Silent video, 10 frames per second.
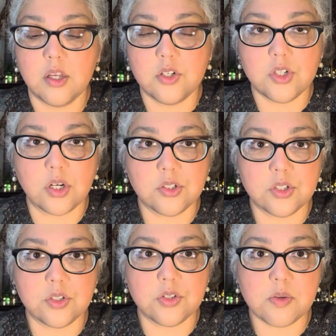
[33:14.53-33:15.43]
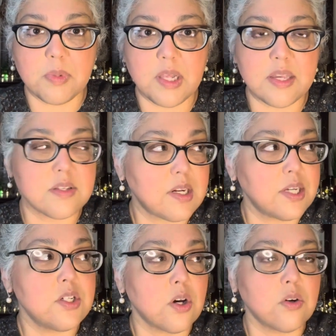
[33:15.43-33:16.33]
junk journal supplies and
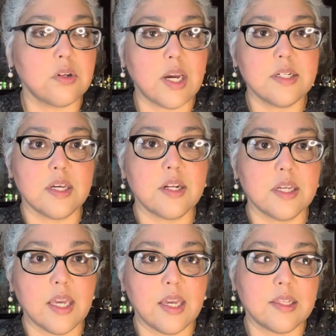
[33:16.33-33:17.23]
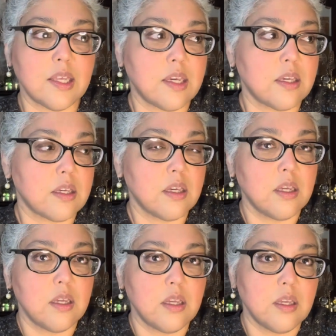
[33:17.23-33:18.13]
I don't. I dedicate like,
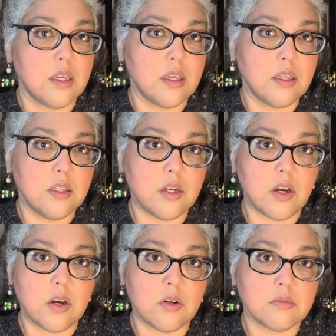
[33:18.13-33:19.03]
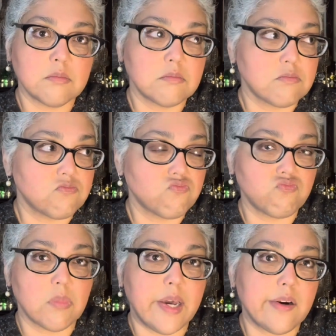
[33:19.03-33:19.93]
you know,
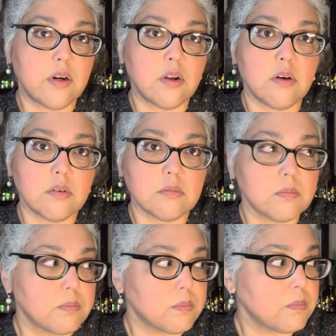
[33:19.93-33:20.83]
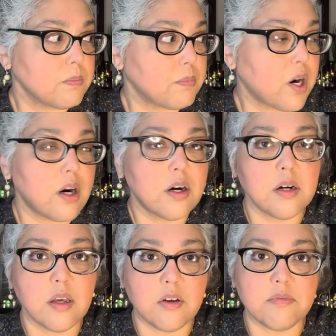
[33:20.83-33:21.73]
I don't know,
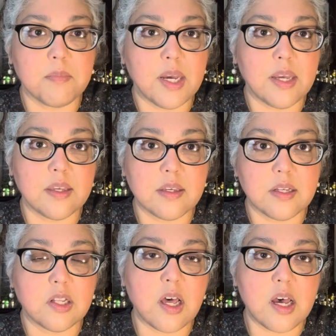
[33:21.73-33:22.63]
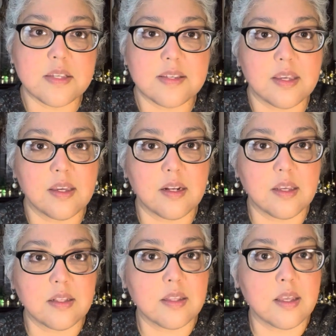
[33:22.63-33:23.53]
part of my closet
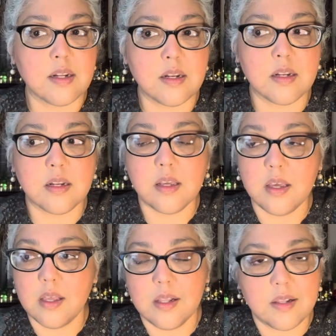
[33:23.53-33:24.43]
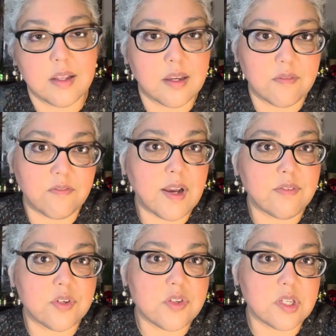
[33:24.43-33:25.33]
and then like five
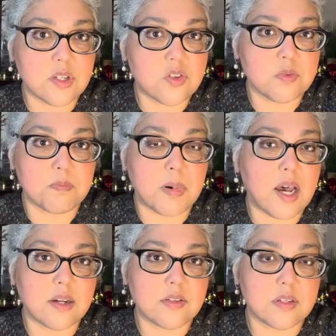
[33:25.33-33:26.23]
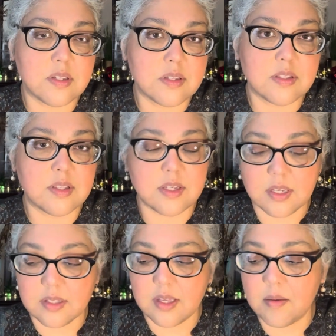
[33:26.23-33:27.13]
or six boxes and things
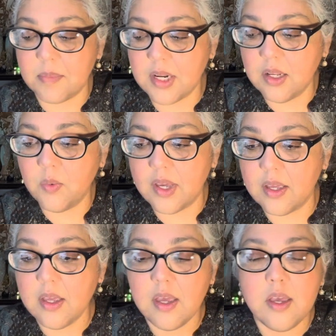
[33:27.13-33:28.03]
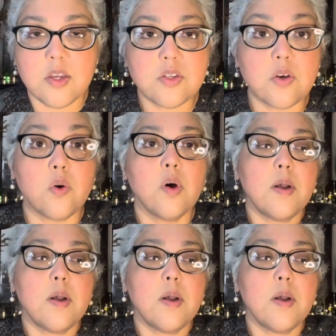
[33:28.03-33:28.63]
like that. But anyway, so